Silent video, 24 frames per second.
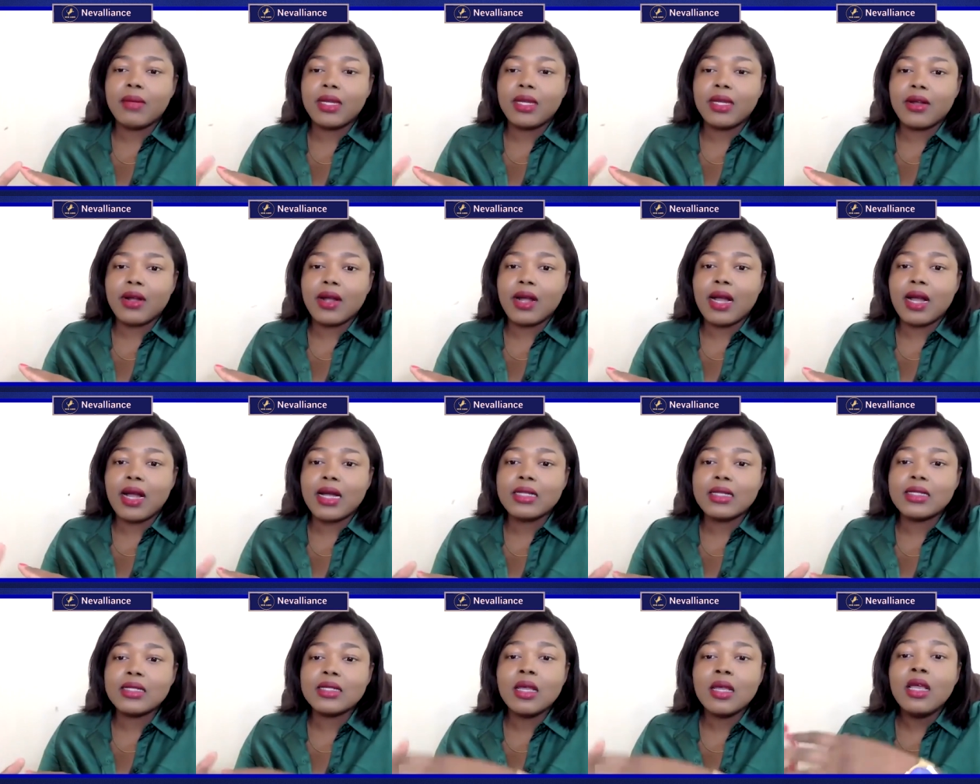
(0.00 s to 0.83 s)
in your
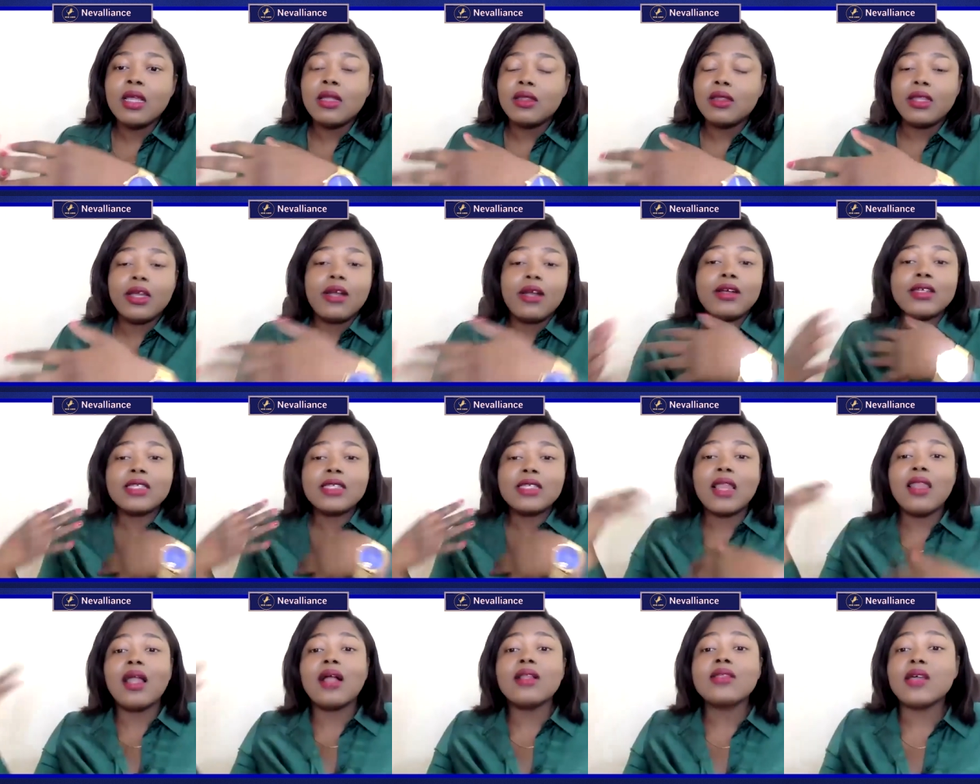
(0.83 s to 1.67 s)
hands. There is
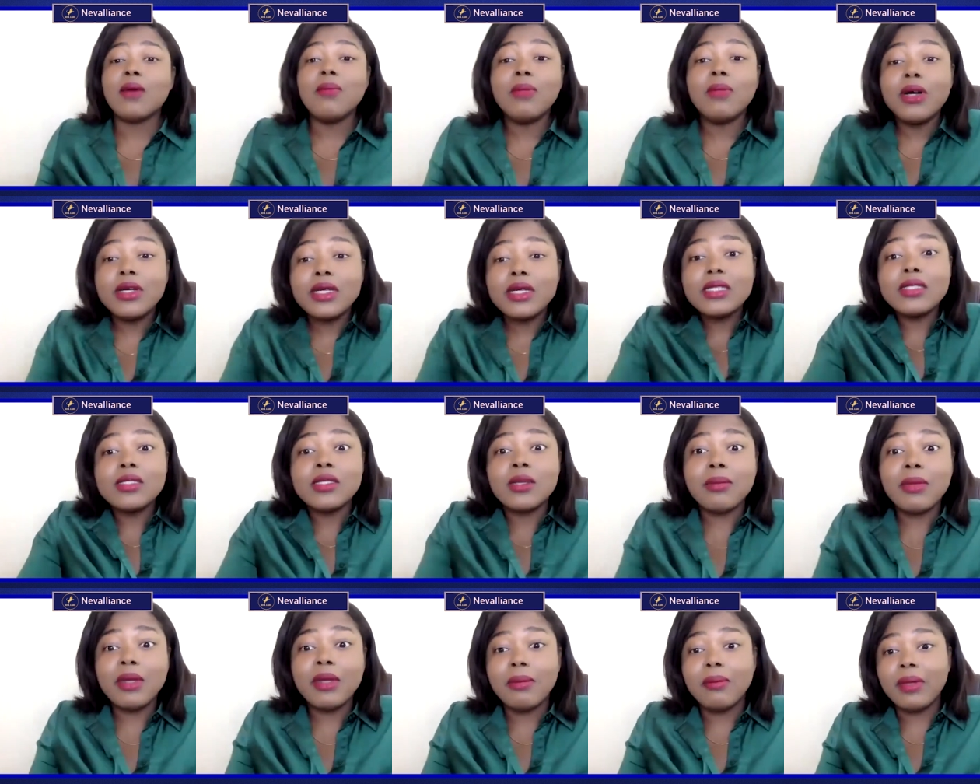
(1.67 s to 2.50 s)
a lot of money
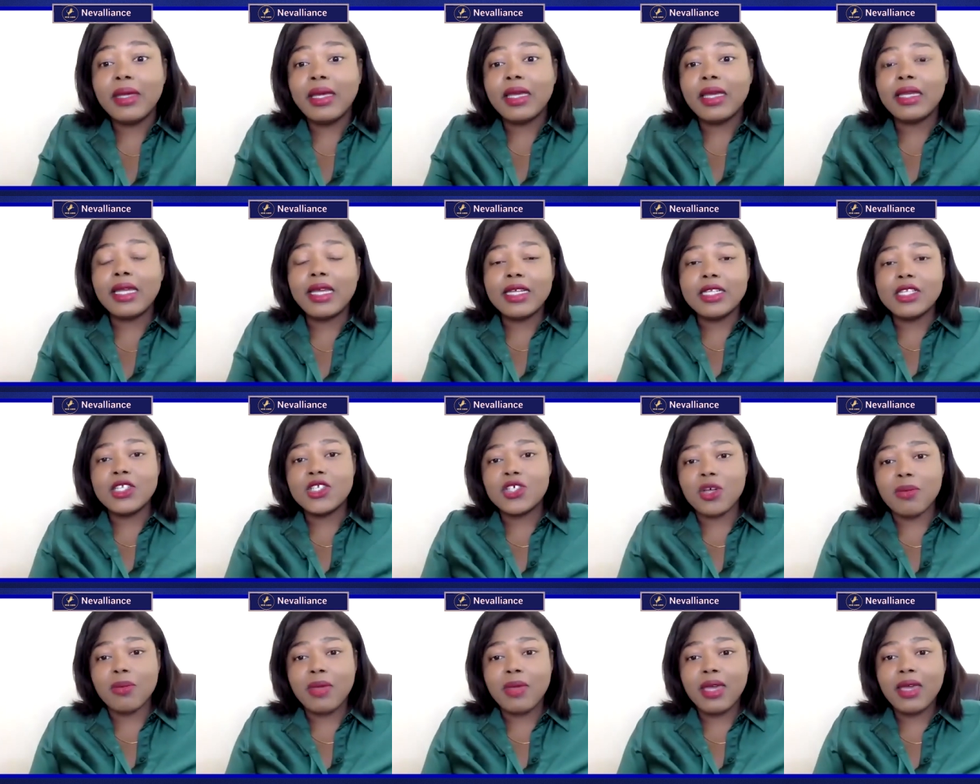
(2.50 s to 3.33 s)
to be made
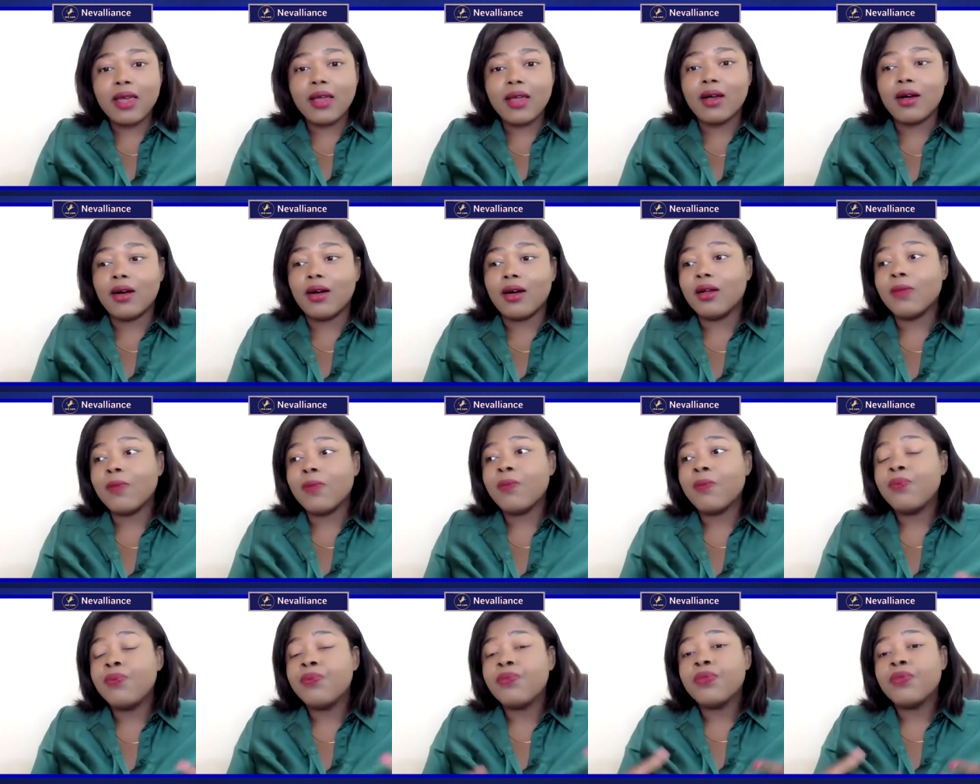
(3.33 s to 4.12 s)
in Jamaica.